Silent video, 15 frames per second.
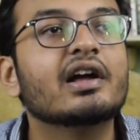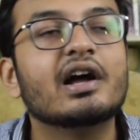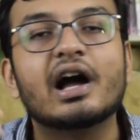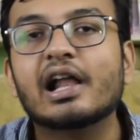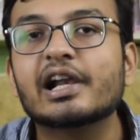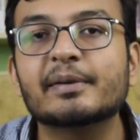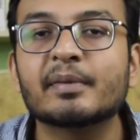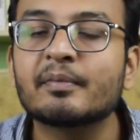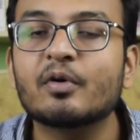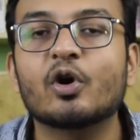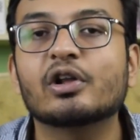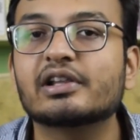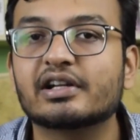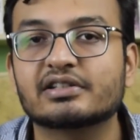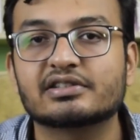I'll remember
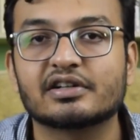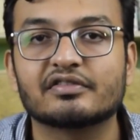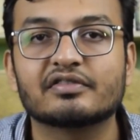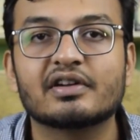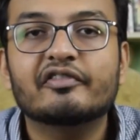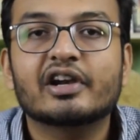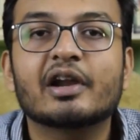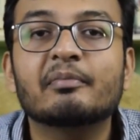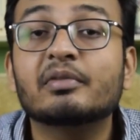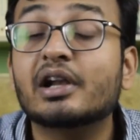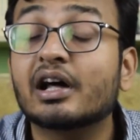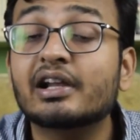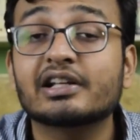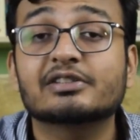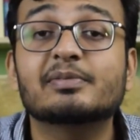all that stuff. After I'm
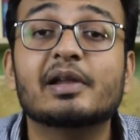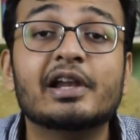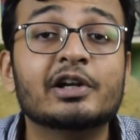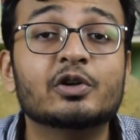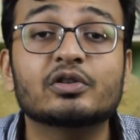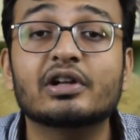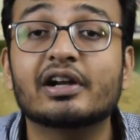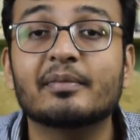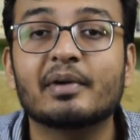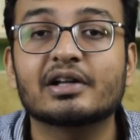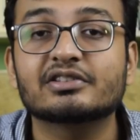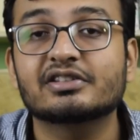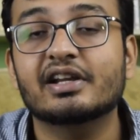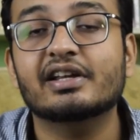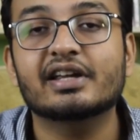done explaining to that
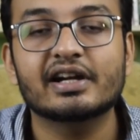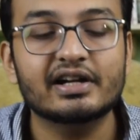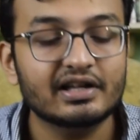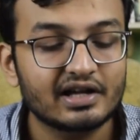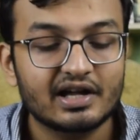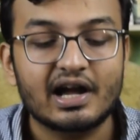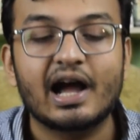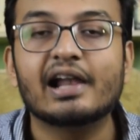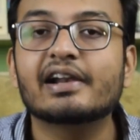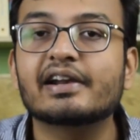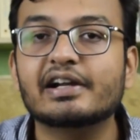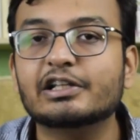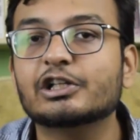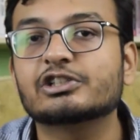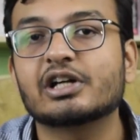imaginary kid, I'll
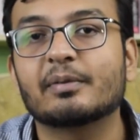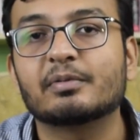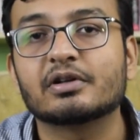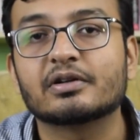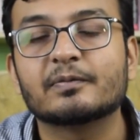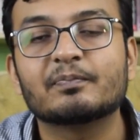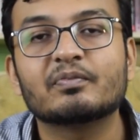read the chapter.